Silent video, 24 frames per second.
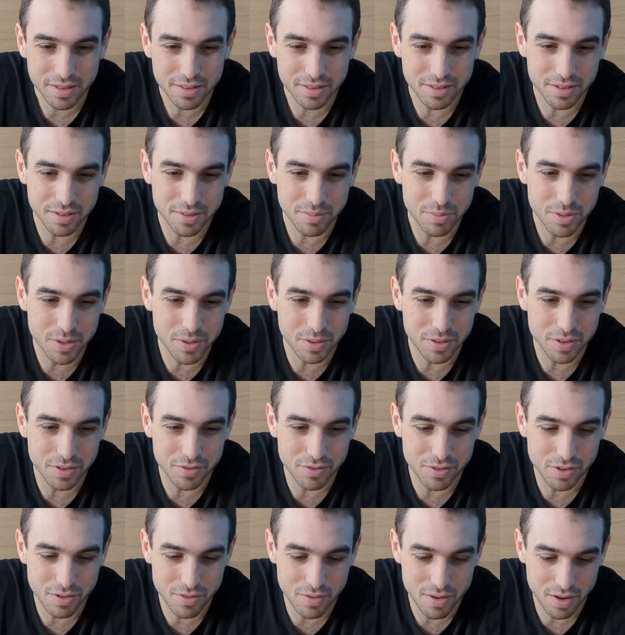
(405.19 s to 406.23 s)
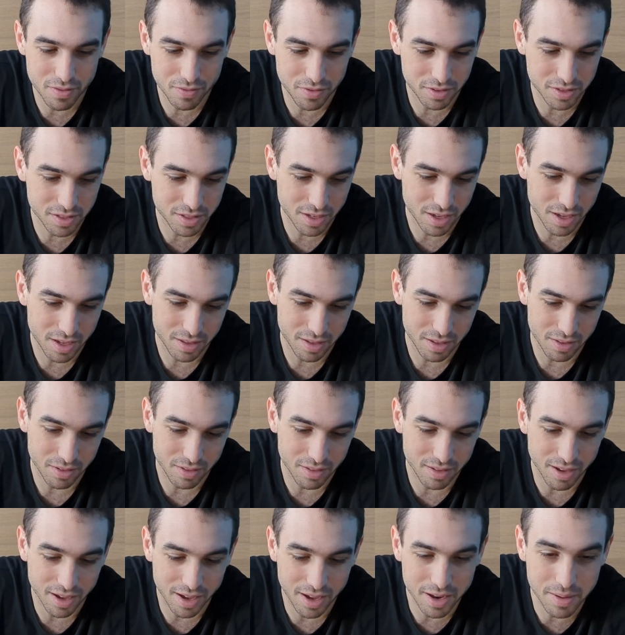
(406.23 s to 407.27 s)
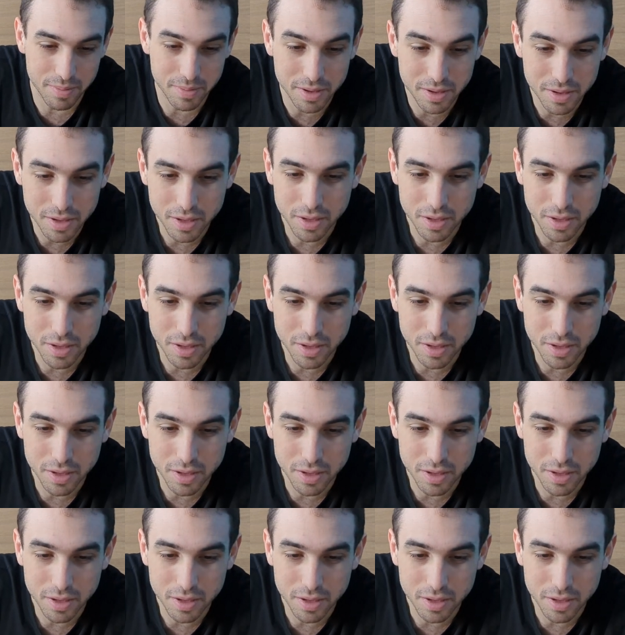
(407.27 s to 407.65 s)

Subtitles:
the beautiful graphics card at the time,